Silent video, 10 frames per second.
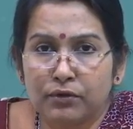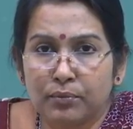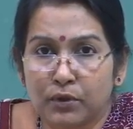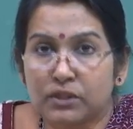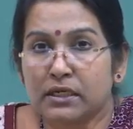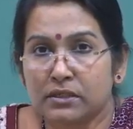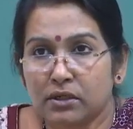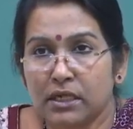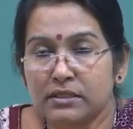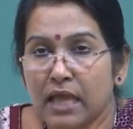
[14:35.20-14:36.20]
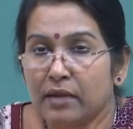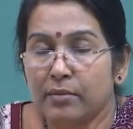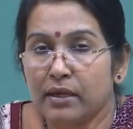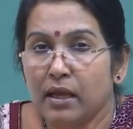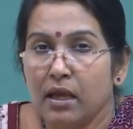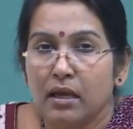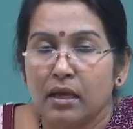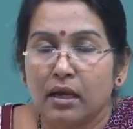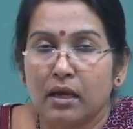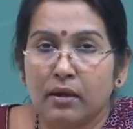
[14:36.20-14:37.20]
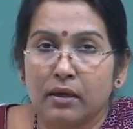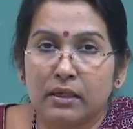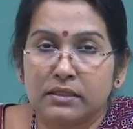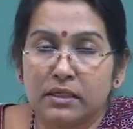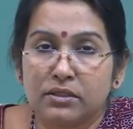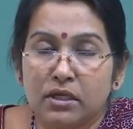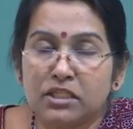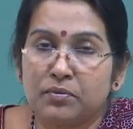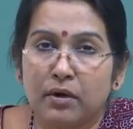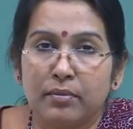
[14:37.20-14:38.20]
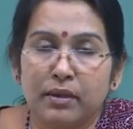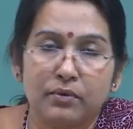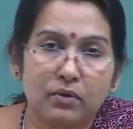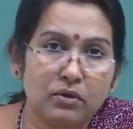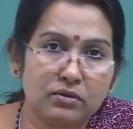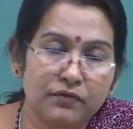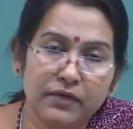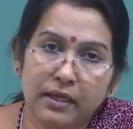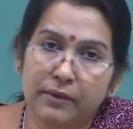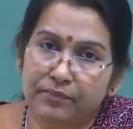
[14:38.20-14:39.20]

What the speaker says: project or assignment as a research problem would also very